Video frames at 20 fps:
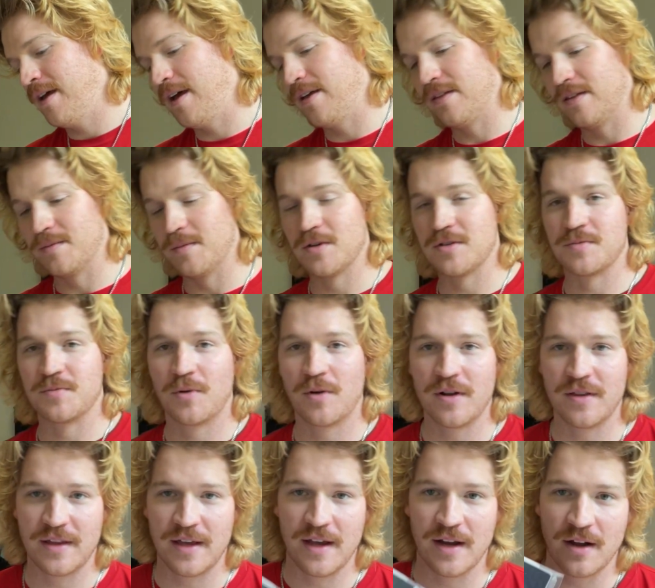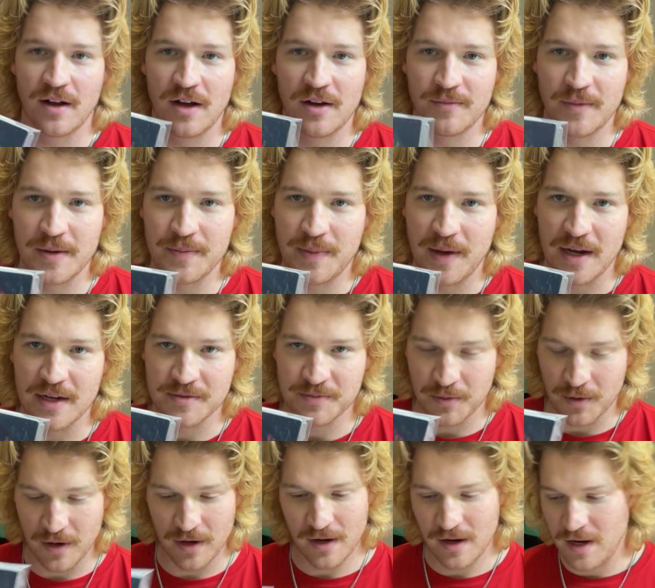And then the most important thing, I'll have my
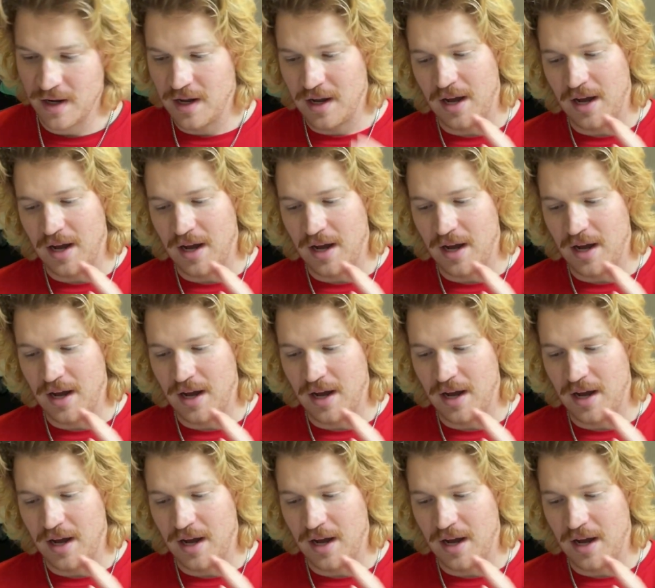passport.